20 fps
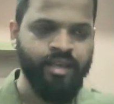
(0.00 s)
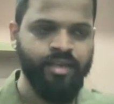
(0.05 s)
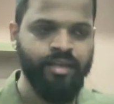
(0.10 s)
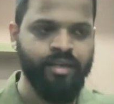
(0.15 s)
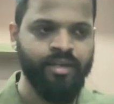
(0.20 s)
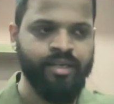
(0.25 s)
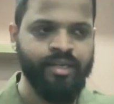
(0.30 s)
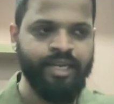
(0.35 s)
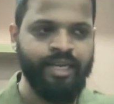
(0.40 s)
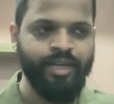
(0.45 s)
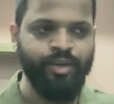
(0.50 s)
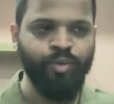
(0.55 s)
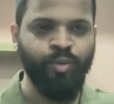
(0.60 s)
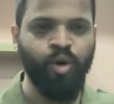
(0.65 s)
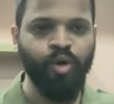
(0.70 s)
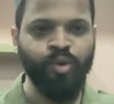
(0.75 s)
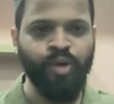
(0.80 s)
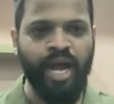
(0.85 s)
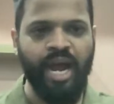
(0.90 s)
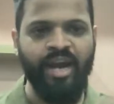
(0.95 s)
Like you
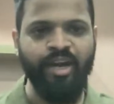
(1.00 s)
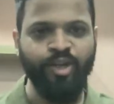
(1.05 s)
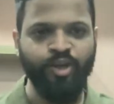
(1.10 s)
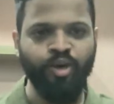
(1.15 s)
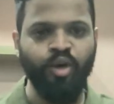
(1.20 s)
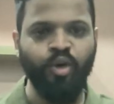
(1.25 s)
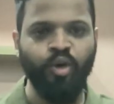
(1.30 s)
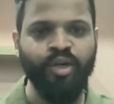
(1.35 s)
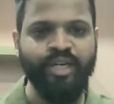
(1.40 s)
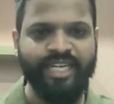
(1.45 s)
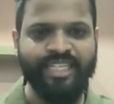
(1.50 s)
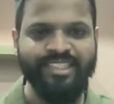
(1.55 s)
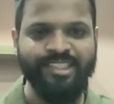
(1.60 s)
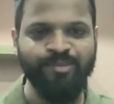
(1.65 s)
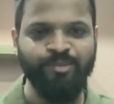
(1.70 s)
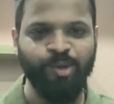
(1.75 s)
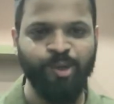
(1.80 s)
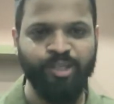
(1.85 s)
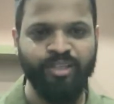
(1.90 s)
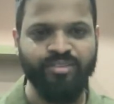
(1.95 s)
want to add your own
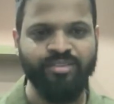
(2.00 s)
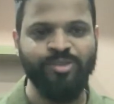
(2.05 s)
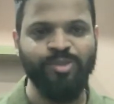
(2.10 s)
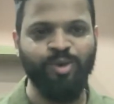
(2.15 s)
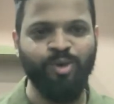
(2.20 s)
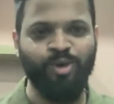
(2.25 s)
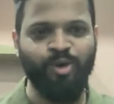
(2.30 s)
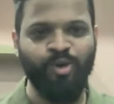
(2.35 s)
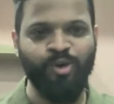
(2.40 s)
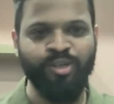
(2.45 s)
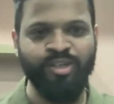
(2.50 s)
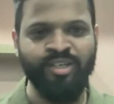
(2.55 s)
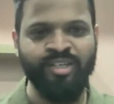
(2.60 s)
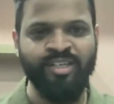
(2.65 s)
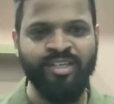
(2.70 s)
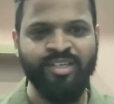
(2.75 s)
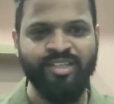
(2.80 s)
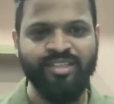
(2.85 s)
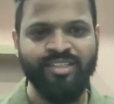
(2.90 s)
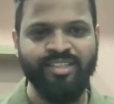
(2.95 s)
testimonials, your own
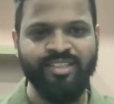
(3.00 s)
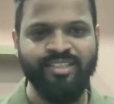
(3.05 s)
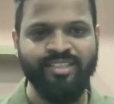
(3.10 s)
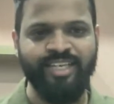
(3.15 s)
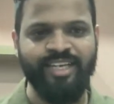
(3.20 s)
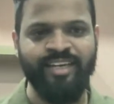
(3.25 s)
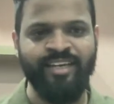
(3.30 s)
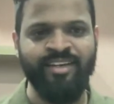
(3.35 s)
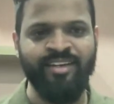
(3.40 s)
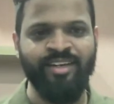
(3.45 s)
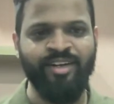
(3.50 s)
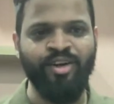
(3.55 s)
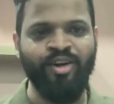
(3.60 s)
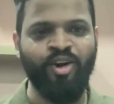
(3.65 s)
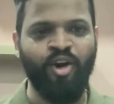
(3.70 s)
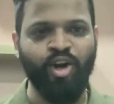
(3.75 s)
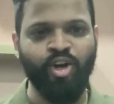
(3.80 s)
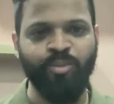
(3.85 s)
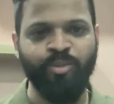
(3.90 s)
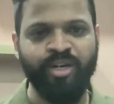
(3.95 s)
this thing in
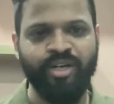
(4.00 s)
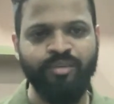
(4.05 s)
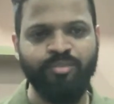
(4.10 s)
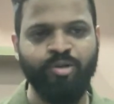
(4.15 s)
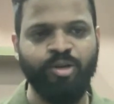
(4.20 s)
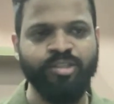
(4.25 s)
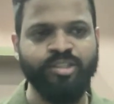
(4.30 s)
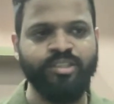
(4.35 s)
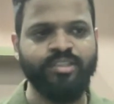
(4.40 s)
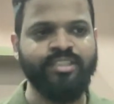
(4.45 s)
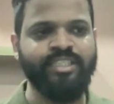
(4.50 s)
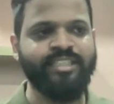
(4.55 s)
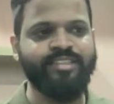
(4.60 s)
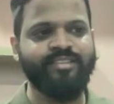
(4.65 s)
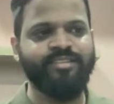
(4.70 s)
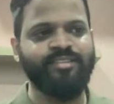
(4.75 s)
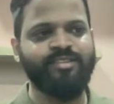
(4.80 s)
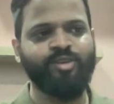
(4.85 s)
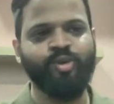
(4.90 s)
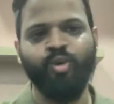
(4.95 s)
an automated process.
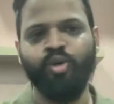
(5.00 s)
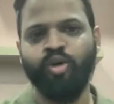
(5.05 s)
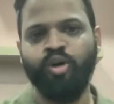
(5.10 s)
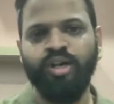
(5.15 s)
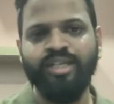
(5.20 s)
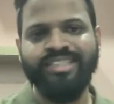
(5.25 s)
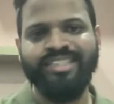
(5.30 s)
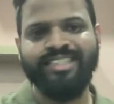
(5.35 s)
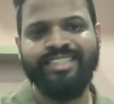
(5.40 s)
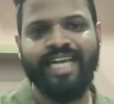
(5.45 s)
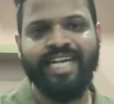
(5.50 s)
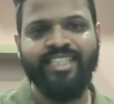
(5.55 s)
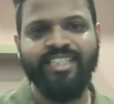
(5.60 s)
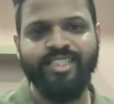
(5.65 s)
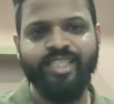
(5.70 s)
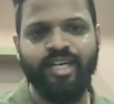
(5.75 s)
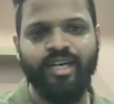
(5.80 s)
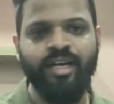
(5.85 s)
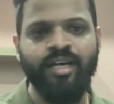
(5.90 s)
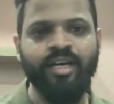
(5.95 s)
There's this tool called
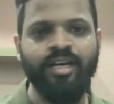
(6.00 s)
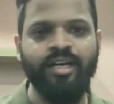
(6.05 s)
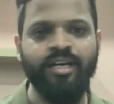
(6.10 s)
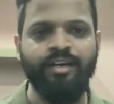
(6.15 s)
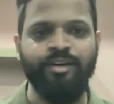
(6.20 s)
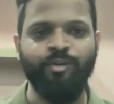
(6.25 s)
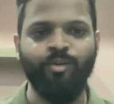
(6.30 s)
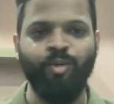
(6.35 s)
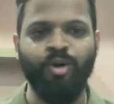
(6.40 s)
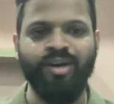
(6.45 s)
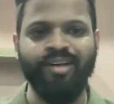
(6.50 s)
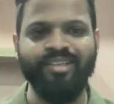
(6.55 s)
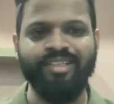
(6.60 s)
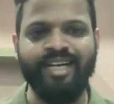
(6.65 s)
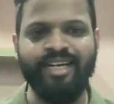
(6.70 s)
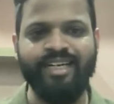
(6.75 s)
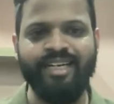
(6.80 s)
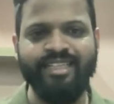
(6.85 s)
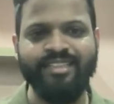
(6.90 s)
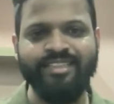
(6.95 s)
Senja. What
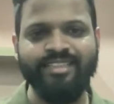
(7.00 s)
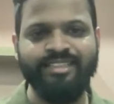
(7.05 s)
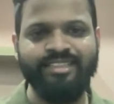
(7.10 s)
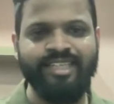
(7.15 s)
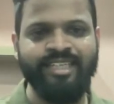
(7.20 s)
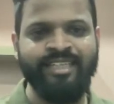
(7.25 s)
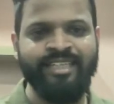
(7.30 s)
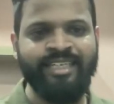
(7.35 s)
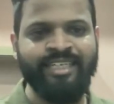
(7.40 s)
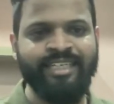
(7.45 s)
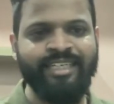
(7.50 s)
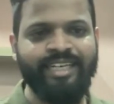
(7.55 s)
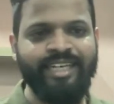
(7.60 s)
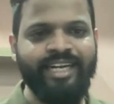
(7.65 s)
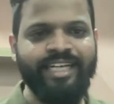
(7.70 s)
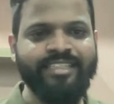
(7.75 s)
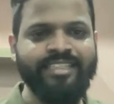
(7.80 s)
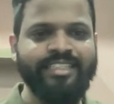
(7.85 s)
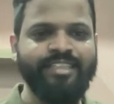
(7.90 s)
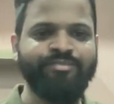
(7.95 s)
that does is that it
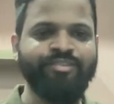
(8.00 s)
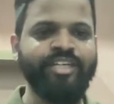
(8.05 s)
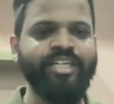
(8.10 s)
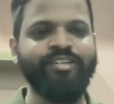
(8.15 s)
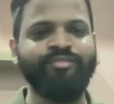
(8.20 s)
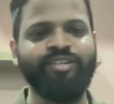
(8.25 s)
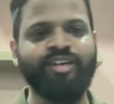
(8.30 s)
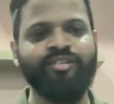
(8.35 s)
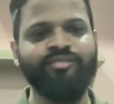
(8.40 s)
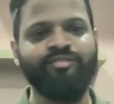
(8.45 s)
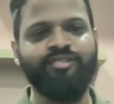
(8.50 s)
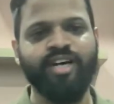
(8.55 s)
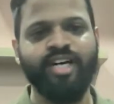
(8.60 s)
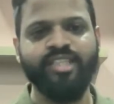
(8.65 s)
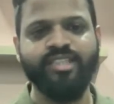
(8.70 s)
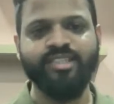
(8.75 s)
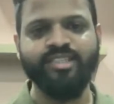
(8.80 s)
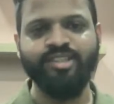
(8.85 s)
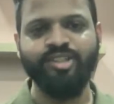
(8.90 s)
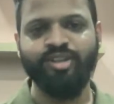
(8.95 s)
creates different
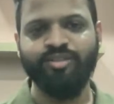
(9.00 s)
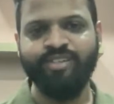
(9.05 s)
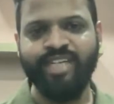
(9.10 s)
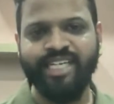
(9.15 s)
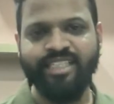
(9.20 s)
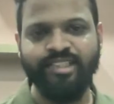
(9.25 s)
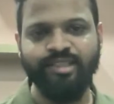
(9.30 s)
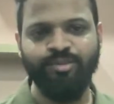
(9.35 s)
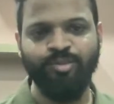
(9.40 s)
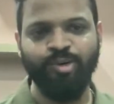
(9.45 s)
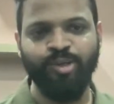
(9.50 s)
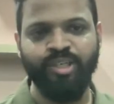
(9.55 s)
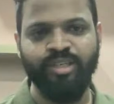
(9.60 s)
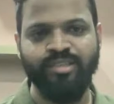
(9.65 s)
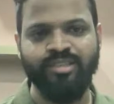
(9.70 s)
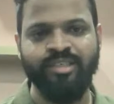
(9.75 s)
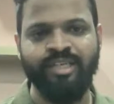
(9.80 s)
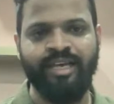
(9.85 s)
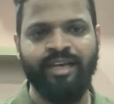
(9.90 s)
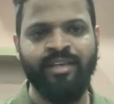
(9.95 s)
versions of
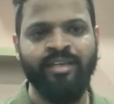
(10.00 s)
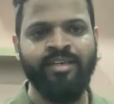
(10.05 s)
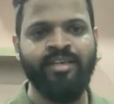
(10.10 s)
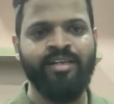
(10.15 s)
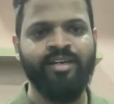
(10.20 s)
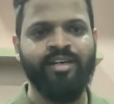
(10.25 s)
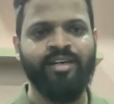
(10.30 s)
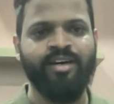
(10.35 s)
testimonials, like